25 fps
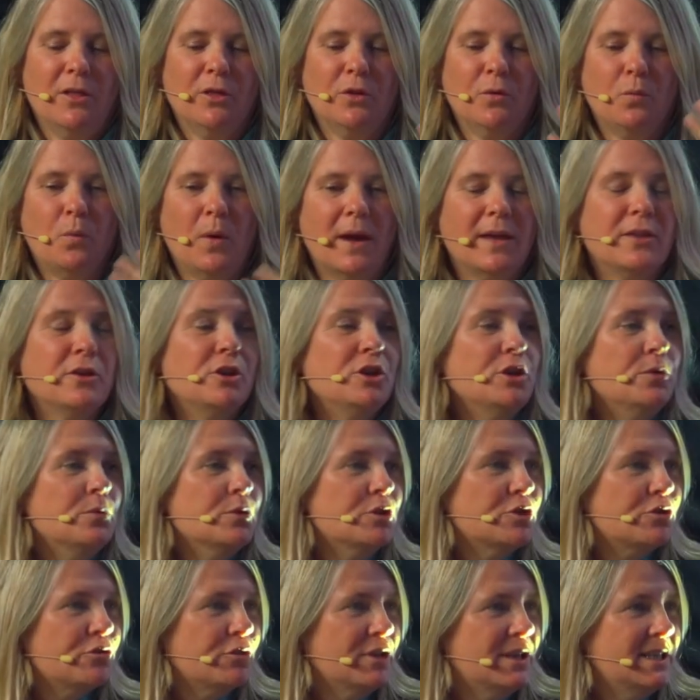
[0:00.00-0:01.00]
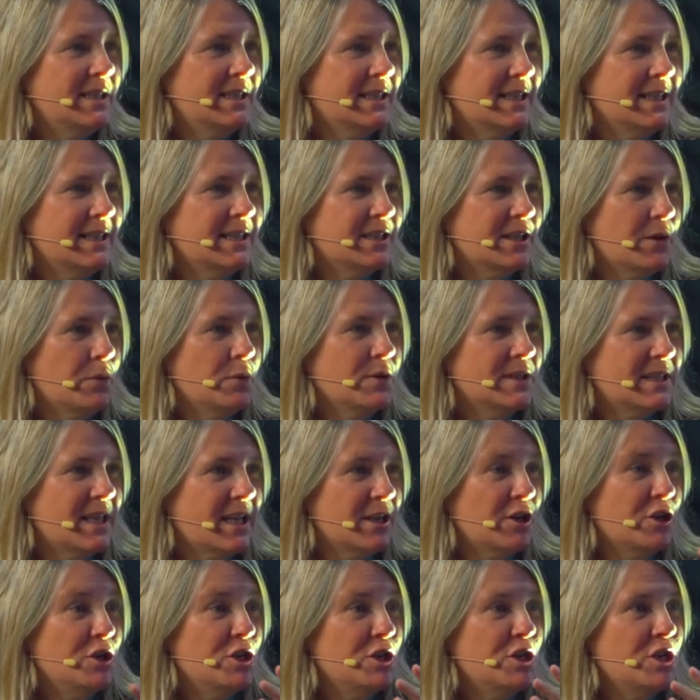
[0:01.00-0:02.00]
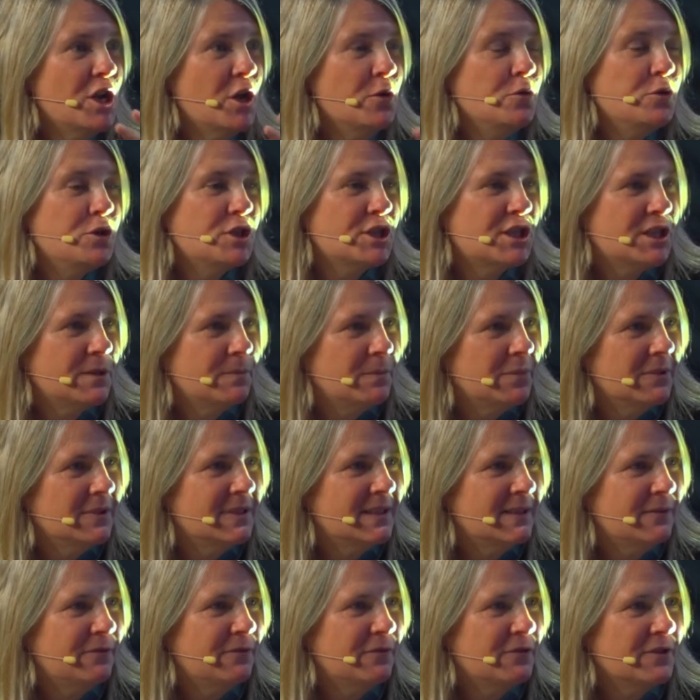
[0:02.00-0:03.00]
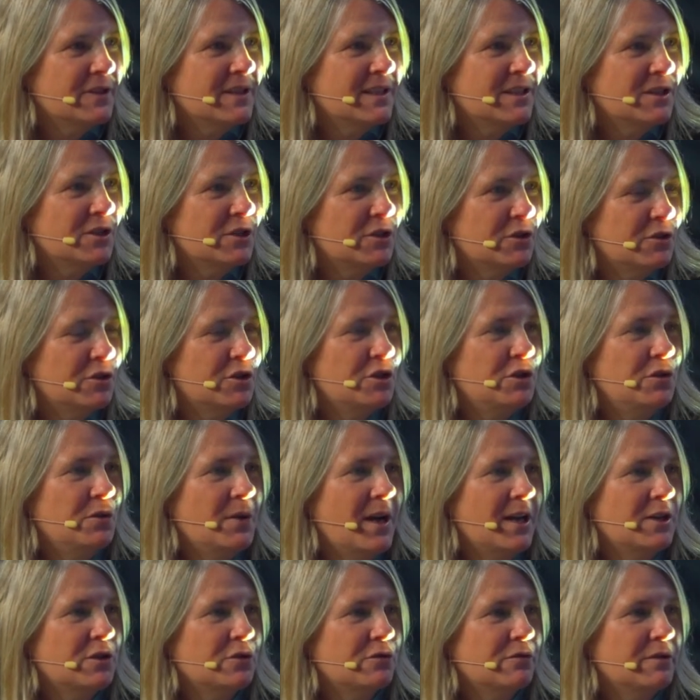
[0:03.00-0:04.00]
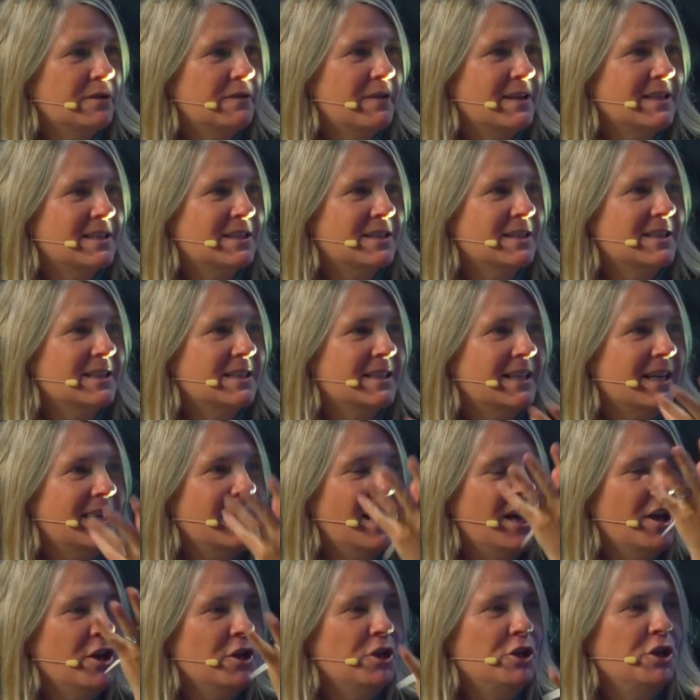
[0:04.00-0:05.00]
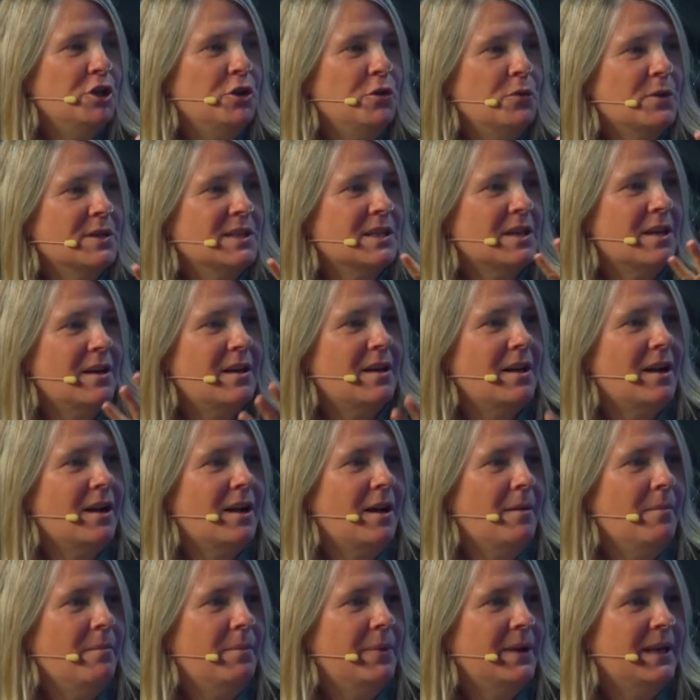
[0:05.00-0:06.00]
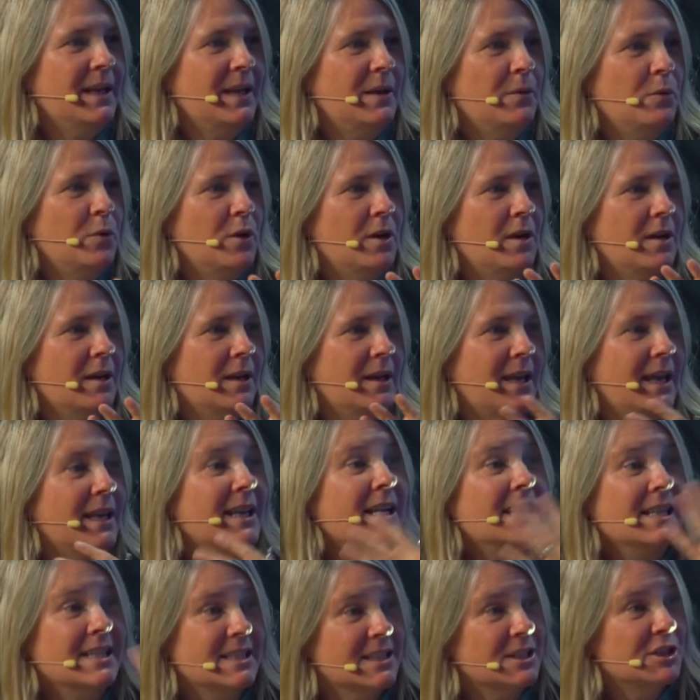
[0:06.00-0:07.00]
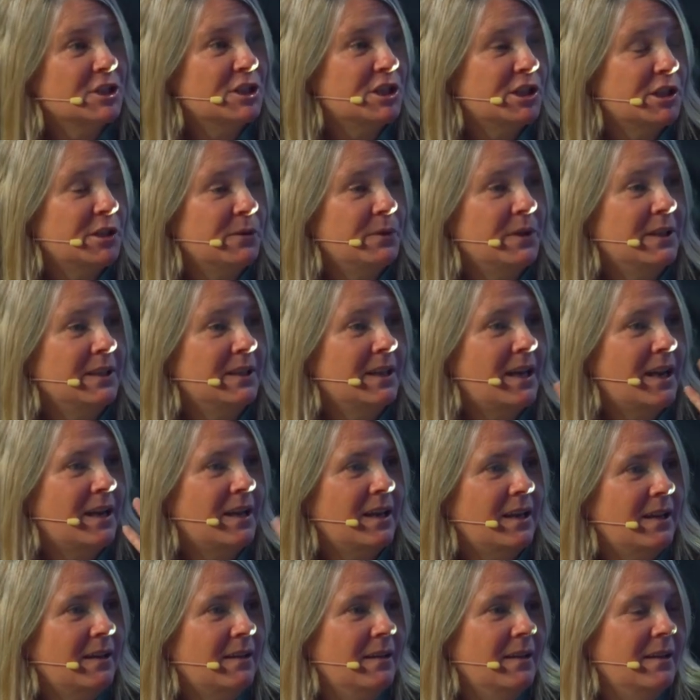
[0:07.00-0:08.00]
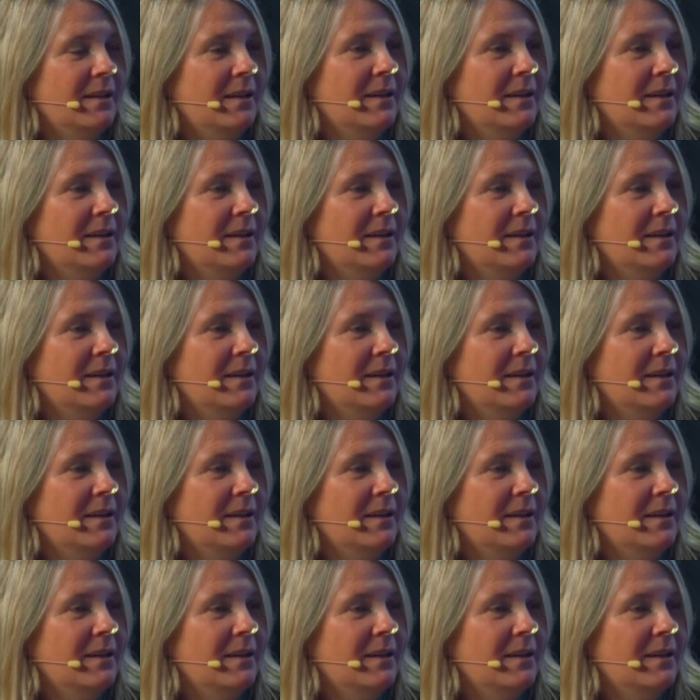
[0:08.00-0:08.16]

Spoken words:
the way that you were treated. So was that a noticeable difference as soon as you had your e-residency? You as a company That's, were getting listened to and getting